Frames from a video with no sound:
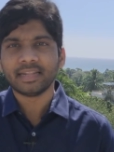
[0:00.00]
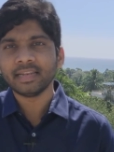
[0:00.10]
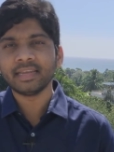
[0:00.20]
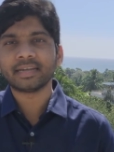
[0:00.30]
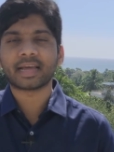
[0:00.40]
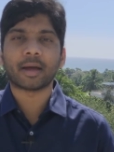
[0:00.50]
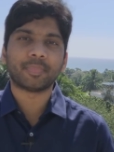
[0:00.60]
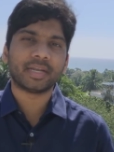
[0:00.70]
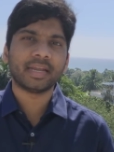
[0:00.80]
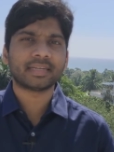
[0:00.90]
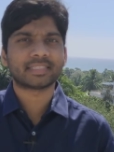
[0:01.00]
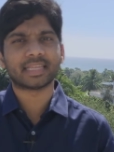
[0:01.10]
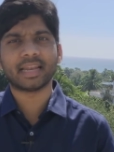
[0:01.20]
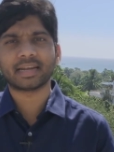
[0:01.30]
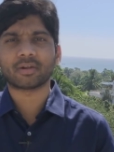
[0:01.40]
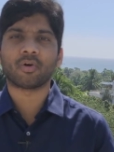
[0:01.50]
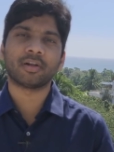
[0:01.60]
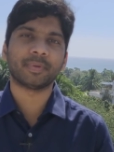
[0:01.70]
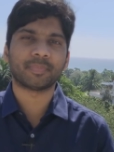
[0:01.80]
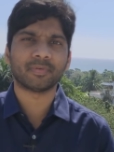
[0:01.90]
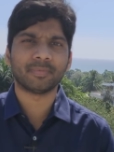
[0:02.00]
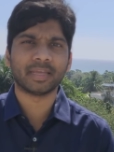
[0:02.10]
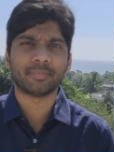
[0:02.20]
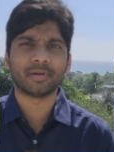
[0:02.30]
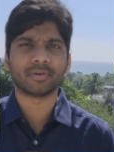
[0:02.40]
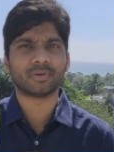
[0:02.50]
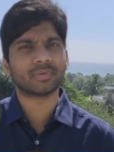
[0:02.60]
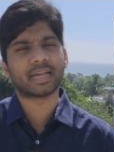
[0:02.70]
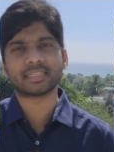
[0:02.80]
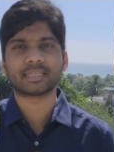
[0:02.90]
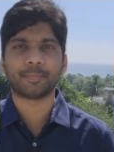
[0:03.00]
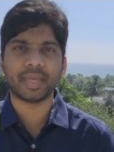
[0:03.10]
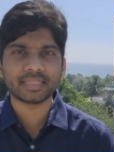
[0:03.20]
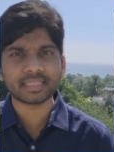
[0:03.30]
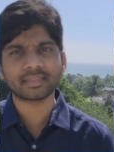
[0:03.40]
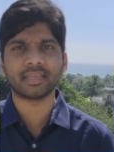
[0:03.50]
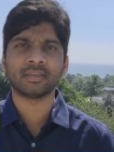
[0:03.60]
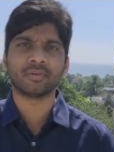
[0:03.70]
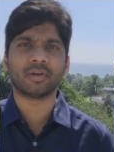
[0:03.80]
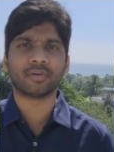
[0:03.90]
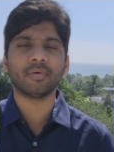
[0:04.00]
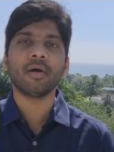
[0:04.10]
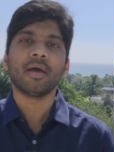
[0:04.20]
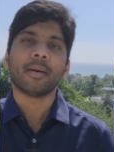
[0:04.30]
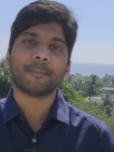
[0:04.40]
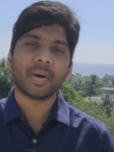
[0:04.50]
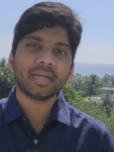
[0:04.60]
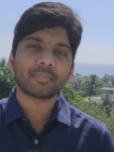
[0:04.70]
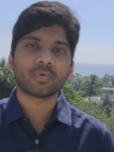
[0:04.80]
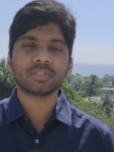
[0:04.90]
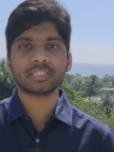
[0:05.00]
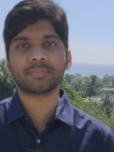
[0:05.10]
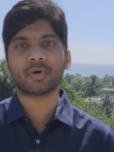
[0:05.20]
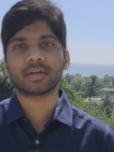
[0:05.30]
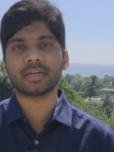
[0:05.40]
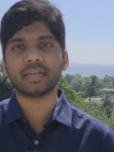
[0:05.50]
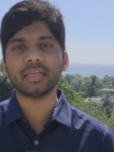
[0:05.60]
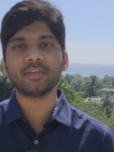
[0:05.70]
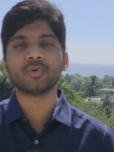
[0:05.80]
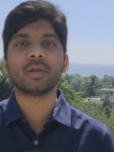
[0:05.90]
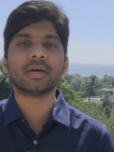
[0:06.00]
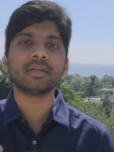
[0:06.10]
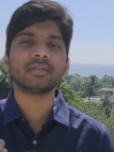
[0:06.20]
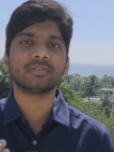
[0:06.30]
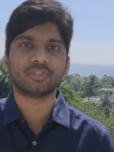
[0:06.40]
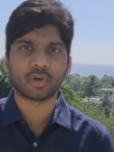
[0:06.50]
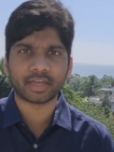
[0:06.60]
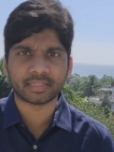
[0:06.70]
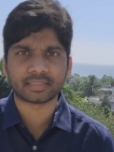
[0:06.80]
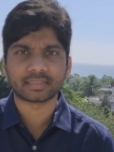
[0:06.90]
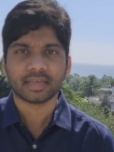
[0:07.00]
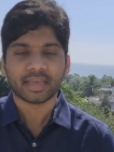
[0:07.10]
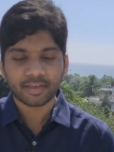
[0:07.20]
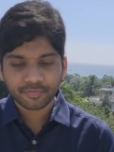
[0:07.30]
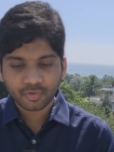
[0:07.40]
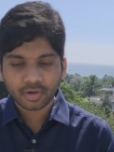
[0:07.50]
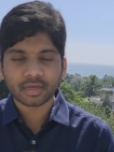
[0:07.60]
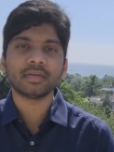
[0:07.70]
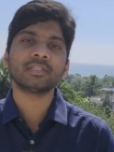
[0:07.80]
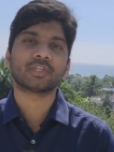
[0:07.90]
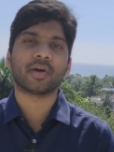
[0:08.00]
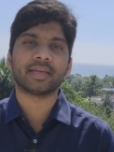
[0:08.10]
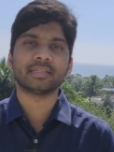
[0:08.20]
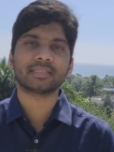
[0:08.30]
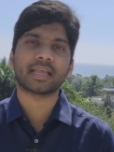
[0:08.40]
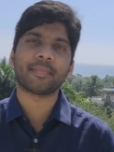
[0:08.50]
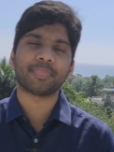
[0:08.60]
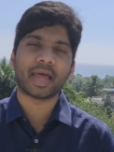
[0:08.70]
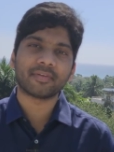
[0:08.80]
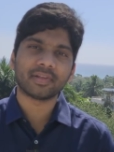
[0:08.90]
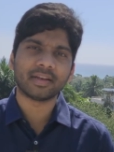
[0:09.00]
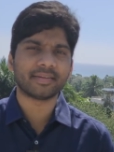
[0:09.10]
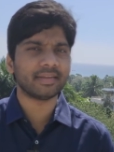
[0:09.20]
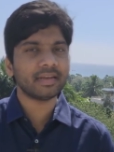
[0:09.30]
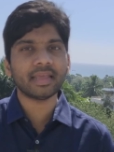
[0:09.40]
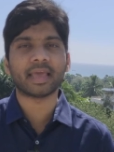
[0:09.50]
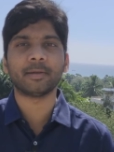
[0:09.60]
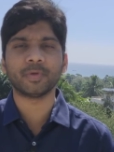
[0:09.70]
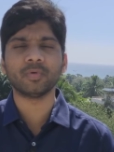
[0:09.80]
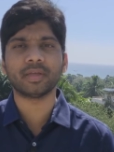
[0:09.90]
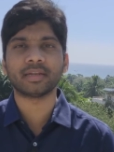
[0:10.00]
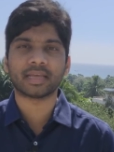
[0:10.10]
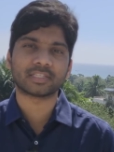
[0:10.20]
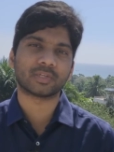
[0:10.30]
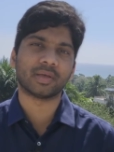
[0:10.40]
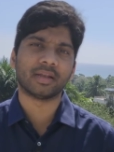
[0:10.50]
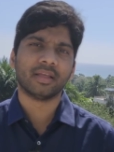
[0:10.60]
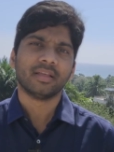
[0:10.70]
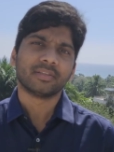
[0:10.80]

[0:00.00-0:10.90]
delete, update, select, all people will be able to do. That is a basic thing you will know, but most importantly, you learn joins. If you learn joins, and that will really help you in SQL.